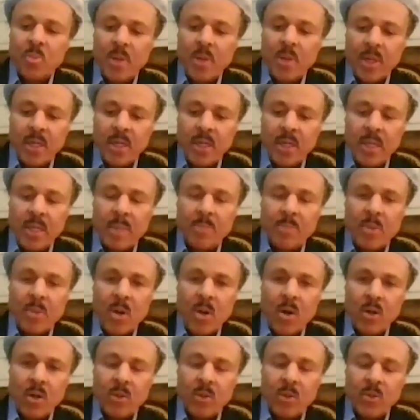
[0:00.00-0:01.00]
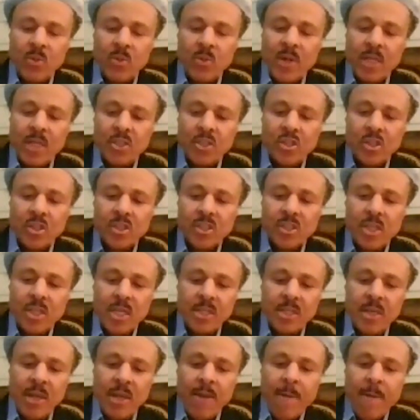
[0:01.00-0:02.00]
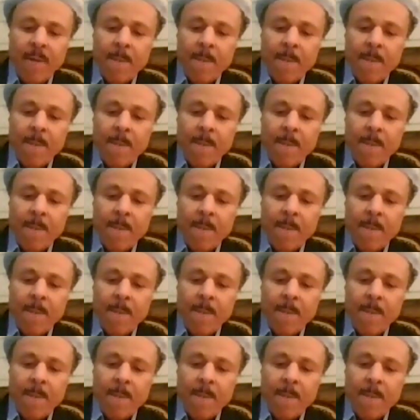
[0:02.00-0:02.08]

So picking up on what I just said,